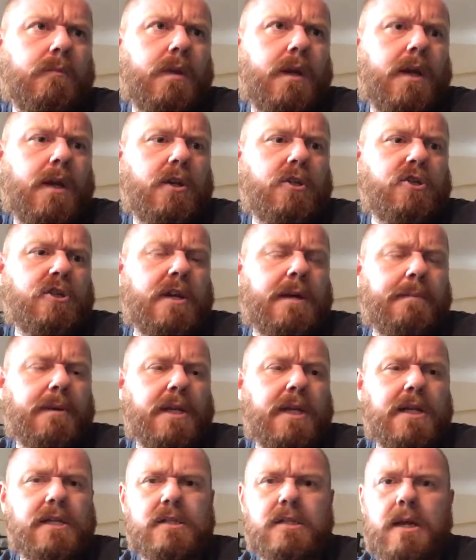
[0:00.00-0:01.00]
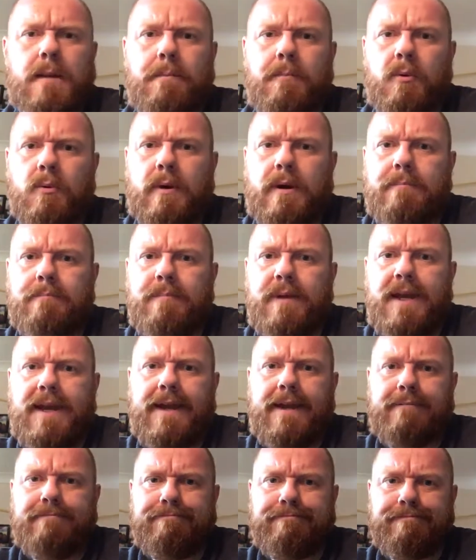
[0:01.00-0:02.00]
Uh, Japanese number one
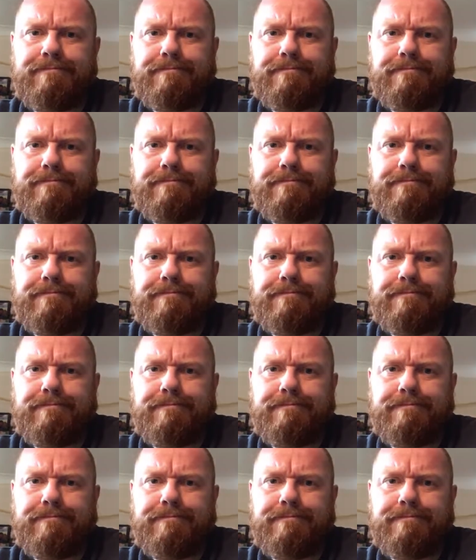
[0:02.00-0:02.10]
beer.